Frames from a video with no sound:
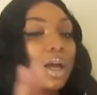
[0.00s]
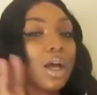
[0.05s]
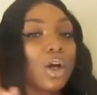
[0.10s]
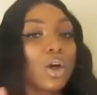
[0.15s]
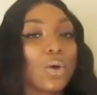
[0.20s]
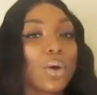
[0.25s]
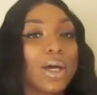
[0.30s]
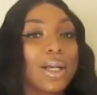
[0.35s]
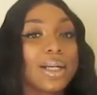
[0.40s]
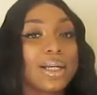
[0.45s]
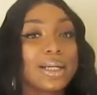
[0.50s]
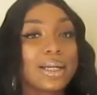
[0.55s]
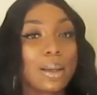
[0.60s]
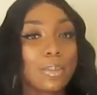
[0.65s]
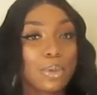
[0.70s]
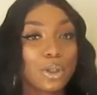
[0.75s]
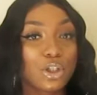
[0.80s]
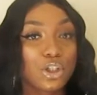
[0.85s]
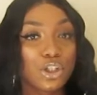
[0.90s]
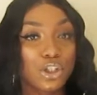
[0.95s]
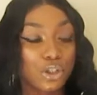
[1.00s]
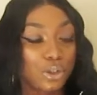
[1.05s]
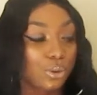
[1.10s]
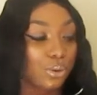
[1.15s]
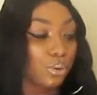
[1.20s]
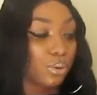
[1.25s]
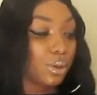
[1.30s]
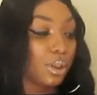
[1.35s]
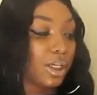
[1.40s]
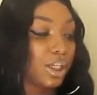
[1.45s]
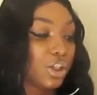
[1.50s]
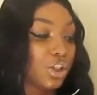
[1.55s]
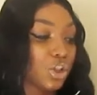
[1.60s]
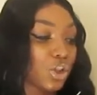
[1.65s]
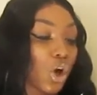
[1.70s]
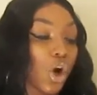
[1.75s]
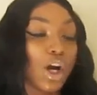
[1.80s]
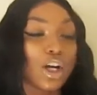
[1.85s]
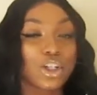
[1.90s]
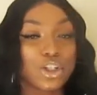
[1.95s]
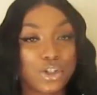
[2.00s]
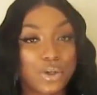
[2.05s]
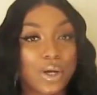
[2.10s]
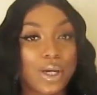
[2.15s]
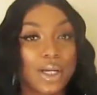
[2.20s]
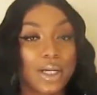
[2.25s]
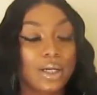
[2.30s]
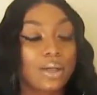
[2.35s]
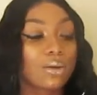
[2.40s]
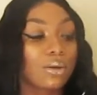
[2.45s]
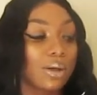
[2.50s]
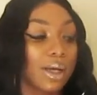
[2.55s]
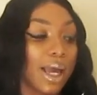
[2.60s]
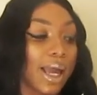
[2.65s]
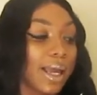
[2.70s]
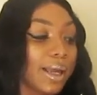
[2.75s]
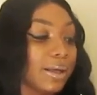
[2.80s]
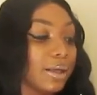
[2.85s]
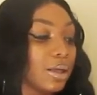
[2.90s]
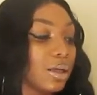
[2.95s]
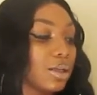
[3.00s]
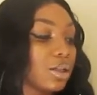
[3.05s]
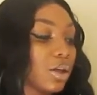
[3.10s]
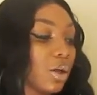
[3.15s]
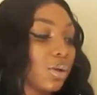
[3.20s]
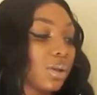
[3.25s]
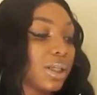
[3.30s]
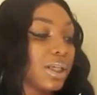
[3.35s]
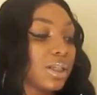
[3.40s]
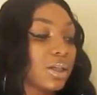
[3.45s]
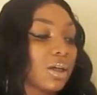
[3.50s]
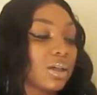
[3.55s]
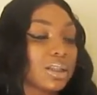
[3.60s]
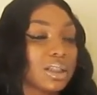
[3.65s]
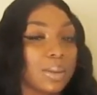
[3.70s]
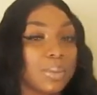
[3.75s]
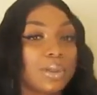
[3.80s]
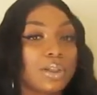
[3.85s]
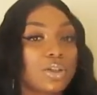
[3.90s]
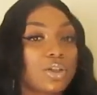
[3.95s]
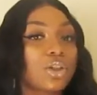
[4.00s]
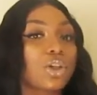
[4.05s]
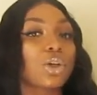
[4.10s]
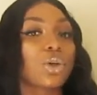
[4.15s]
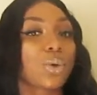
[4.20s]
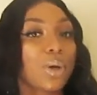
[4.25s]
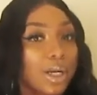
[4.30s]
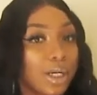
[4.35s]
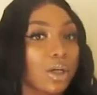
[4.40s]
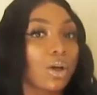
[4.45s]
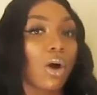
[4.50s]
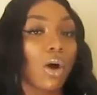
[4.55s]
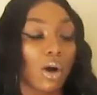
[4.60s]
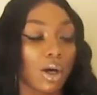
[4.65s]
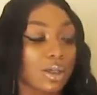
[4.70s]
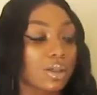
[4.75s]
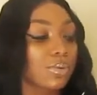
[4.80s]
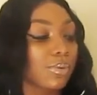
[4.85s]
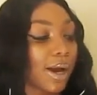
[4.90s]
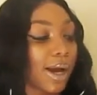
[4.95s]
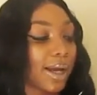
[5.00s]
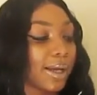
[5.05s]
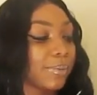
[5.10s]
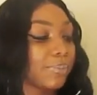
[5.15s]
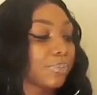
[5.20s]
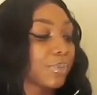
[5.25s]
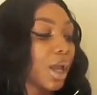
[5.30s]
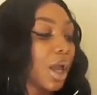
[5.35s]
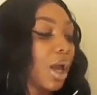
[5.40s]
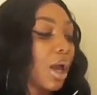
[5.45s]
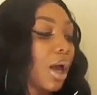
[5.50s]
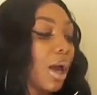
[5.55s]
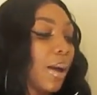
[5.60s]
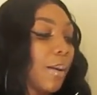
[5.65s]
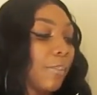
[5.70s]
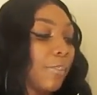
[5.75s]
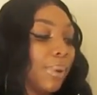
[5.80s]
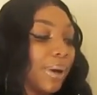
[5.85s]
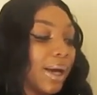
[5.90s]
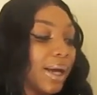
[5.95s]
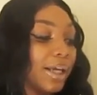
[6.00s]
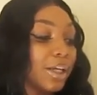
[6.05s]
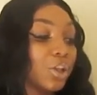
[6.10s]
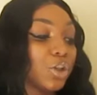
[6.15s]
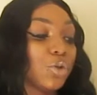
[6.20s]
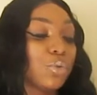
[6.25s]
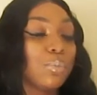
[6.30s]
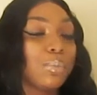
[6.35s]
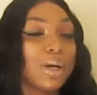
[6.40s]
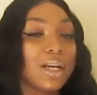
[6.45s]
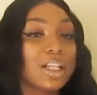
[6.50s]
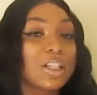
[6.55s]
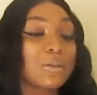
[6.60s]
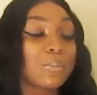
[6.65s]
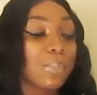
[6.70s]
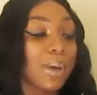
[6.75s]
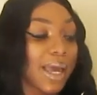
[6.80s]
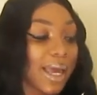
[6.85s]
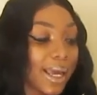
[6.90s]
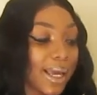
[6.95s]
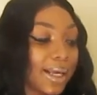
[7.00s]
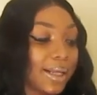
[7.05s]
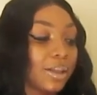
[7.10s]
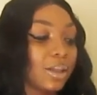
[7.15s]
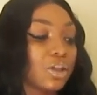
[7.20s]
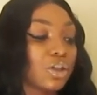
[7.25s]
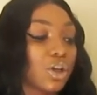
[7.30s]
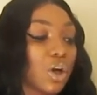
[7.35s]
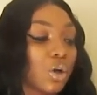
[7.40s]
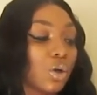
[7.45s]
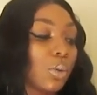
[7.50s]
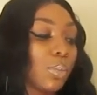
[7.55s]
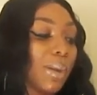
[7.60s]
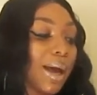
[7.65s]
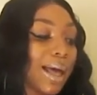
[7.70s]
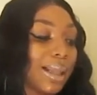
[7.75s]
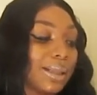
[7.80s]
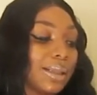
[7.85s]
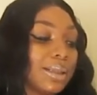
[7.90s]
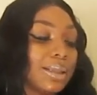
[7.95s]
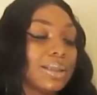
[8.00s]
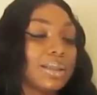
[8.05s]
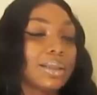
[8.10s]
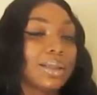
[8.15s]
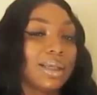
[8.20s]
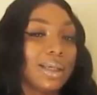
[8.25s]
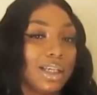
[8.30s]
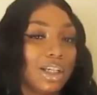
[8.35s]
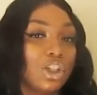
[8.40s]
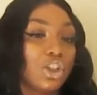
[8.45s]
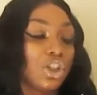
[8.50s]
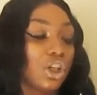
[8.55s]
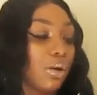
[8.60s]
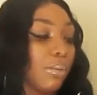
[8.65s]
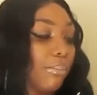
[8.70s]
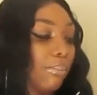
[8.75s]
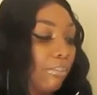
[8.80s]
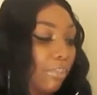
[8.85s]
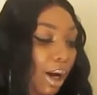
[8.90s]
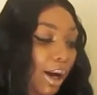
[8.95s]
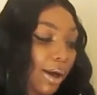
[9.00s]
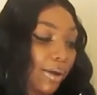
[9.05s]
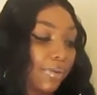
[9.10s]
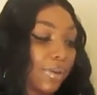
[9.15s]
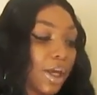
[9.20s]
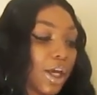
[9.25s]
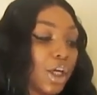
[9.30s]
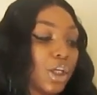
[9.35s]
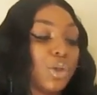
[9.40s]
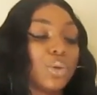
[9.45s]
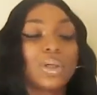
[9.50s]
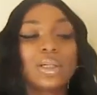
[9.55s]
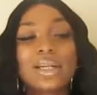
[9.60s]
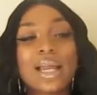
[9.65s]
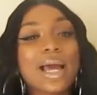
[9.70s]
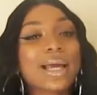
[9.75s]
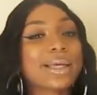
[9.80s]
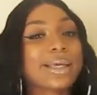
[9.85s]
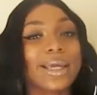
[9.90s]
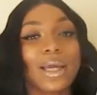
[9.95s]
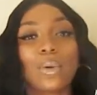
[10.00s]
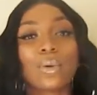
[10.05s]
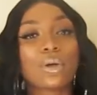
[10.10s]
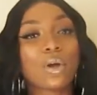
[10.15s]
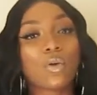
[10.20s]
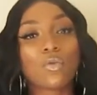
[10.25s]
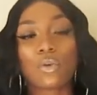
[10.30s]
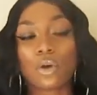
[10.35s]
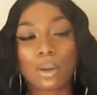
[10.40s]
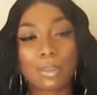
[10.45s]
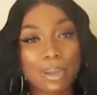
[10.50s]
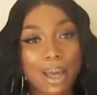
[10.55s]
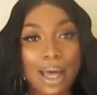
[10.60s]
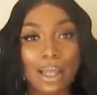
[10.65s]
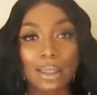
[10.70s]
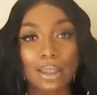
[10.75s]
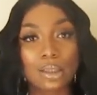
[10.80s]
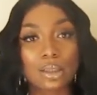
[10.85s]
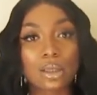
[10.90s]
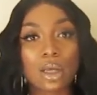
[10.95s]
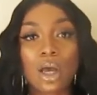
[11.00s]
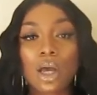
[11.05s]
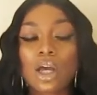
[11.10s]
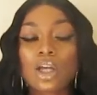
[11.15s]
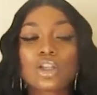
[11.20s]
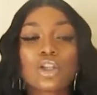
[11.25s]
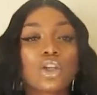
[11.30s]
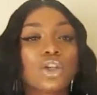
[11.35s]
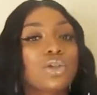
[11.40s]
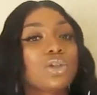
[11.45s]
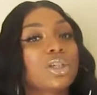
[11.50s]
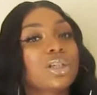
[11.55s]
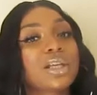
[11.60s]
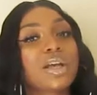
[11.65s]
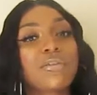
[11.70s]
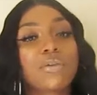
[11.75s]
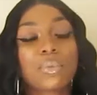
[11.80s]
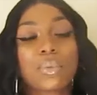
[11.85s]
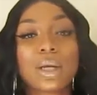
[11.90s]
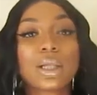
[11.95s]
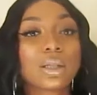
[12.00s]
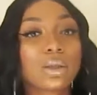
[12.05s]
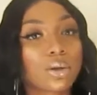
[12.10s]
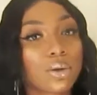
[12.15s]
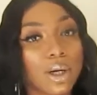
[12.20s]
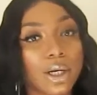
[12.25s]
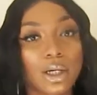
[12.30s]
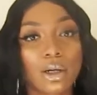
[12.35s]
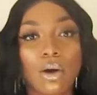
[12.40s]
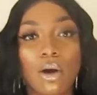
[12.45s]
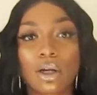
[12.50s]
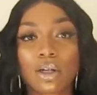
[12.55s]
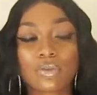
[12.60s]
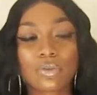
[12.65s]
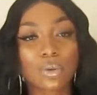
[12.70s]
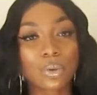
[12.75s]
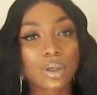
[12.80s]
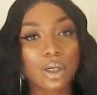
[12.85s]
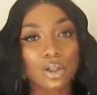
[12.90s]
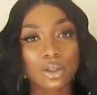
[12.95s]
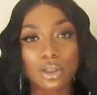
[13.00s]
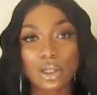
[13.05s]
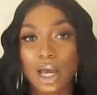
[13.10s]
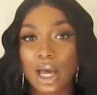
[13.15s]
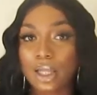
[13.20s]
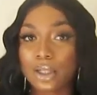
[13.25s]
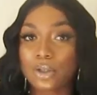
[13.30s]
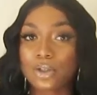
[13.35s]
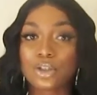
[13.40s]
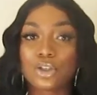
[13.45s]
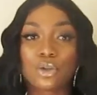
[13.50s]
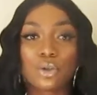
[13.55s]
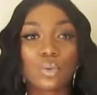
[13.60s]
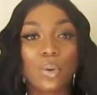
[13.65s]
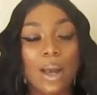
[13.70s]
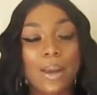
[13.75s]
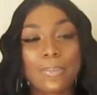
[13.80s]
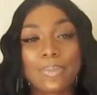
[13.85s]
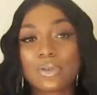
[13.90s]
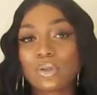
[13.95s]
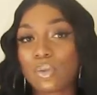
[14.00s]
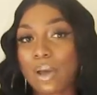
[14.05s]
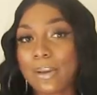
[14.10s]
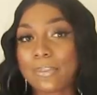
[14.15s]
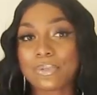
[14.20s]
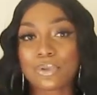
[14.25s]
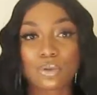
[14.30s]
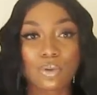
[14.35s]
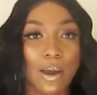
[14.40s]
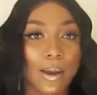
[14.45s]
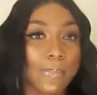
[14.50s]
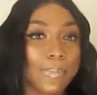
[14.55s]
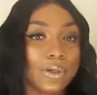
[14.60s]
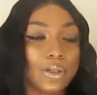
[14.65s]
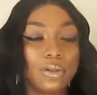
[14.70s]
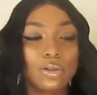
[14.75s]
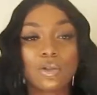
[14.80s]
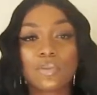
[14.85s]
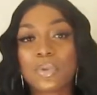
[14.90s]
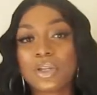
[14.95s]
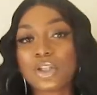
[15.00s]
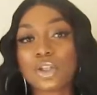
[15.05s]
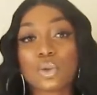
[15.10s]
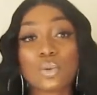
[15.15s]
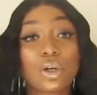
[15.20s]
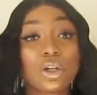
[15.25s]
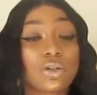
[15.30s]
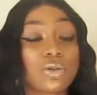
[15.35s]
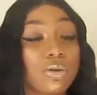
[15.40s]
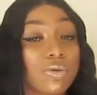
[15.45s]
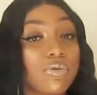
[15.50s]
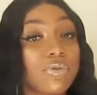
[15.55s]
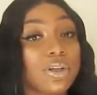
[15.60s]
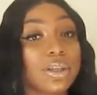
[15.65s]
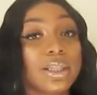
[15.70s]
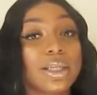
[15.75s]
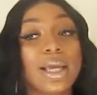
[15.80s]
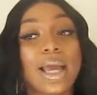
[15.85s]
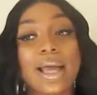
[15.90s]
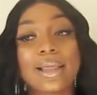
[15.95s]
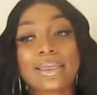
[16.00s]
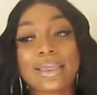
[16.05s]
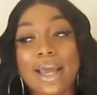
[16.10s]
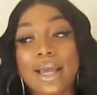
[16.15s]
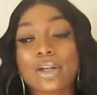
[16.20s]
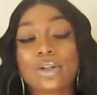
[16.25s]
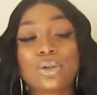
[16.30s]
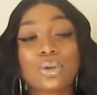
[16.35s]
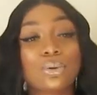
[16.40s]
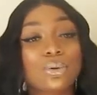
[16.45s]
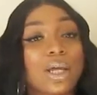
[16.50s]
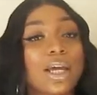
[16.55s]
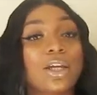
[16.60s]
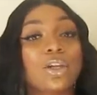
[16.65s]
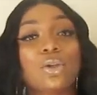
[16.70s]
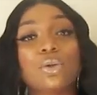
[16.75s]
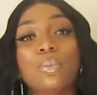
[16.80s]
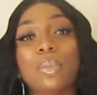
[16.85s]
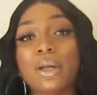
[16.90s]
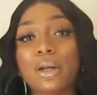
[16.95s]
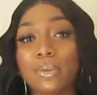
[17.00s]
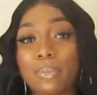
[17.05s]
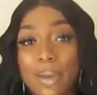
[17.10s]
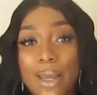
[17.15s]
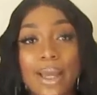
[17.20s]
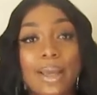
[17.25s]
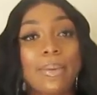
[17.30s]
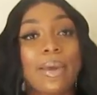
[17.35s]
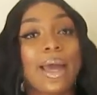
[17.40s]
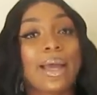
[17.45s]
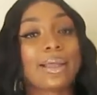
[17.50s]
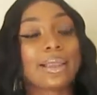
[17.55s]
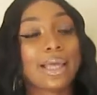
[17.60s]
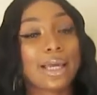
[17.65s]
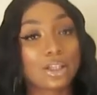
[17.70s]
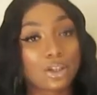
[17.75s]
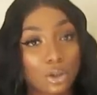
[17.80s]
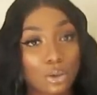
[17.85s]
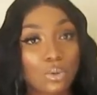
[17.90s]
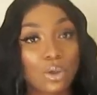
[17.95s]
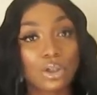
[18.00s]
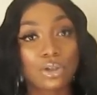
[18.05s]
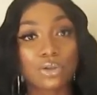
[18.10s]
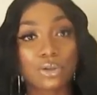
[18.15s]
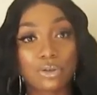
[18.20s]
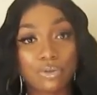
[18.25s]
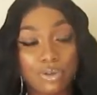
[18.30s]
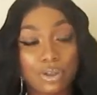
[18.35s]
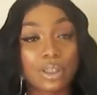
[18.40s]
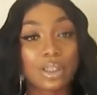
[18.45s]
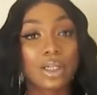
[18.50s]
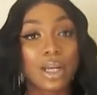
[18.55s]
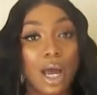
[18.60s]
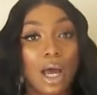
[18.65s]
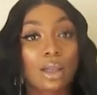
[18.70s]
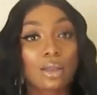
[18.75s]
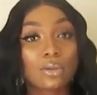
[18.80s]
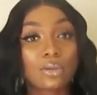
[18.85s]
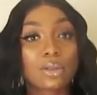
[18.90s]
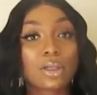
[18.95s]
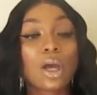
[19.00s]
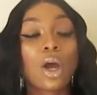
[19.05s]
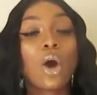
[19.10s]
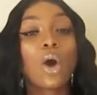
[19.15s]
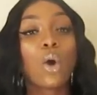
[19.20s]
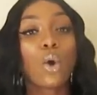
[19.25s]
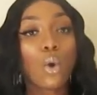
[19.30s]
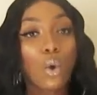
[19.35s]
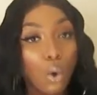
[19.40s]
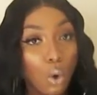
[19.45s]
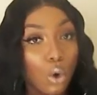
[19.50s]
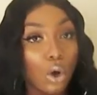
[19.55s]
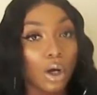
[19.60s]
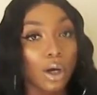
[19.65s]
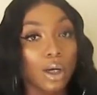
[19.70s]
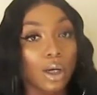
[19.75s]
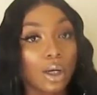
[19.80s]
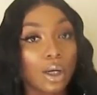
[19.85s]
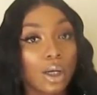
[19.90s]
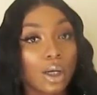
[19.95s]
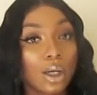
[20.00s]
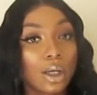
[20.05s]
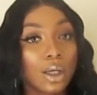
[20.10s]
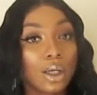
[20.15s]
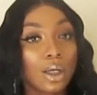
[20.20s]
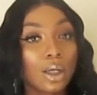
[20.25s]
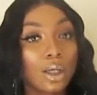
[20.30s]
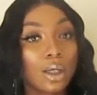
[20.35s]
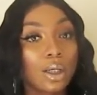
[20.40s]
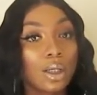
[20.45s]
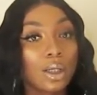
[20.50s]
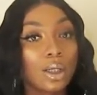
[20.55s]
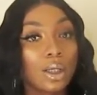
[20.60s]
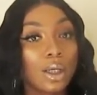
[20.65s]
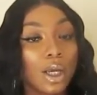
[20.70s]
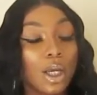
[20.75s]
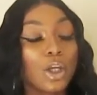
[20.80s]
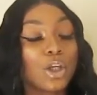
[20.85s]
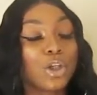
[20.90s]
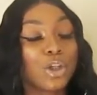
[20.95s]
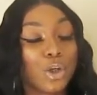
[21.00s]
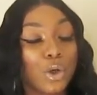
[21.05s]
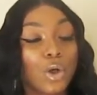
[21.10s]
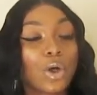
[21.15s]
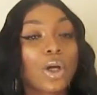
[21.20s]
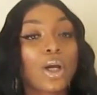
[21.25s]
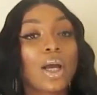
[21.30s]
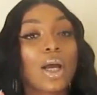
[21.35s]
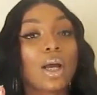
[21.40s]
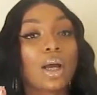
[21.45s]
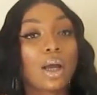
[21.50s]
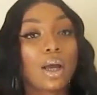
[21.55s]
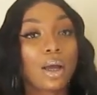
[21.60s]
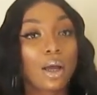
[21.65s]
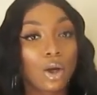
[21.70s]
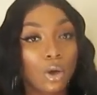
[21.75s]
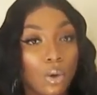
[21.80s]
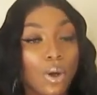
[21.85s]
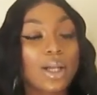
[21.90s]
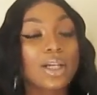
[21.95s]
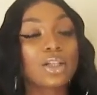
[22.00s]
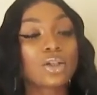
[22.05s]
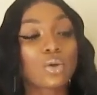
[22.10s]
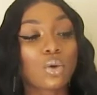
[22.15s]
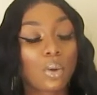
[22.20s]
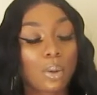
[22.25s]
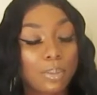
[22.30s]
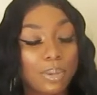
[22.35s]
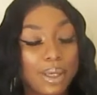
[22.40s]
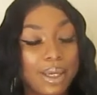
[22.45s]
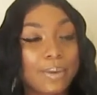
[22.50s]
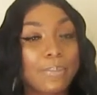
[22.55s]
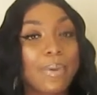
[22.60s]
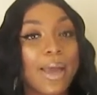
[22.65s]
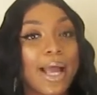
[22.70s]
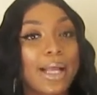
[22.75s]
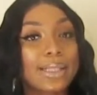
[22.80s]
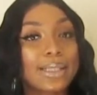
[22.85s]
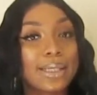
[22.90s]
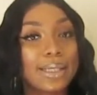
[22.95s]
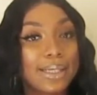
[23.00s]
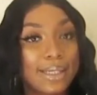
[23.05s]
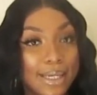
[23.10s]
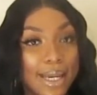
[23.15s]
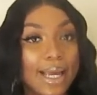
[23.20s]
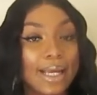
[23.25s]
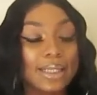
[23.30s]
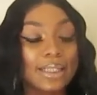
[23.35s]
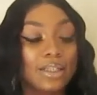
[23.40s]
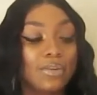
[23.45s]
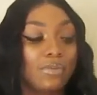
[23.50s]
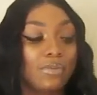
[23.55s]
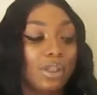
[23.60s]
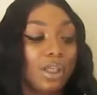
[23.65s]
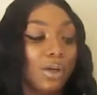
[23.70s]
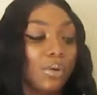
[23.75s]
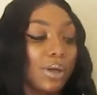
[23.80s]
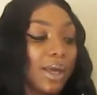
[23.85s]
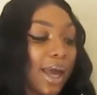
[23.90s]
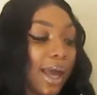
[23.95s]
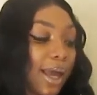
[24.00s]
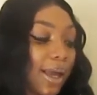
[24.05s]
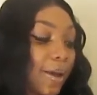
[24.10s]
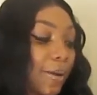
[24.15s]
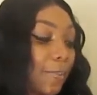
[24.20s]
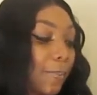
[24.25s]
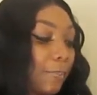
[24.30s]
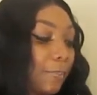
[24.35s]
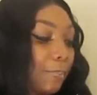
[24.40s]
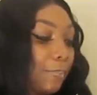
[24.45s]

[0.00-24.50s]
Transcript: Credit number 2 is charge credit, okay? So these are similar to the credit cards, right? But you must pay the total balance each month. You cannot carry over a balance. So you just have a regular credit card of $300, you swipe it, swipe it, swipe it, and you spend $250. At that due date, you better pay back that $250. Or your credit score will be impacted negatively, okay?